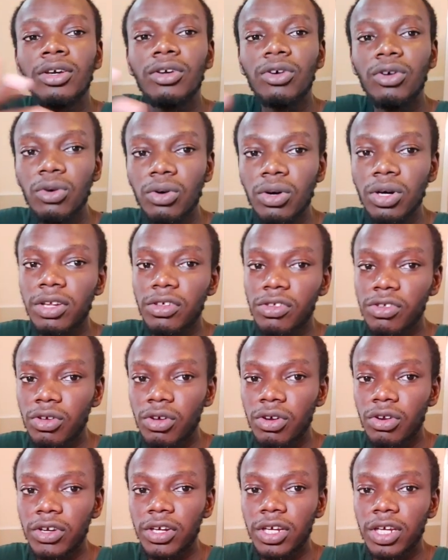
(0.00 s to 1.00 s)
go on a
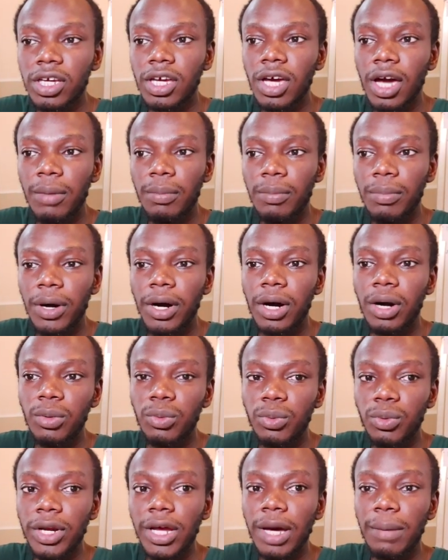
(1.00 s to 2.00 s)
story about
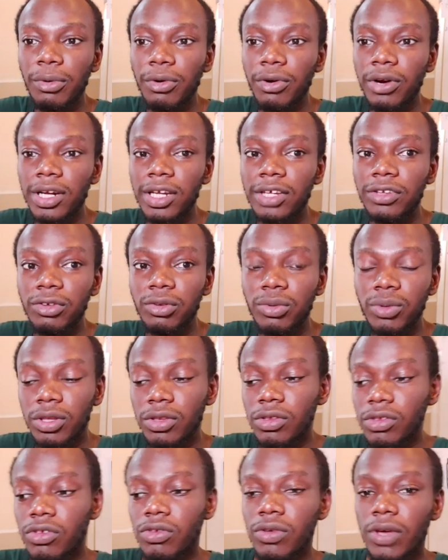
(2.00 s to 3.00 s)
what I'm currently
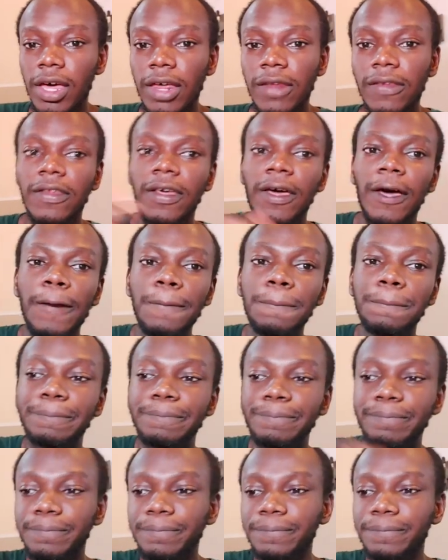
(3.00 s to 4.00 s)
doing to end that.